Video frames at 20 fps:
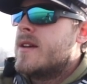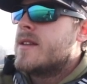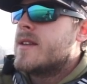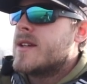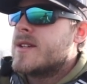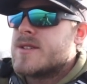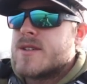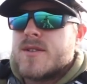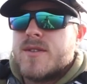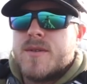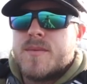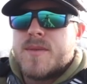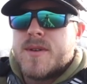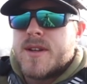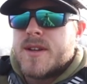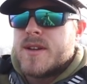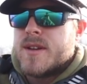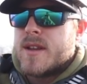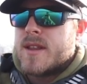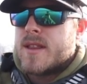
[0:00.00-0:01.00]
things are going
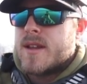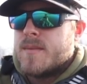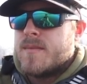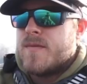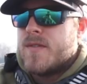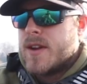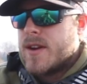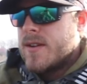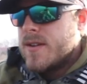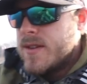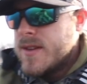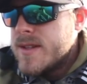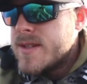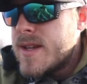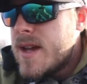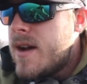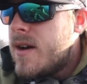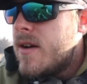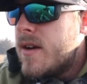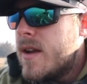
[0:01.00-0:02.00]
pretty good. I think I'm figuring this
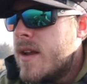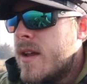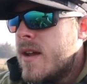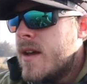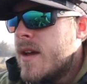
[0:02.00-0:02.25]
out.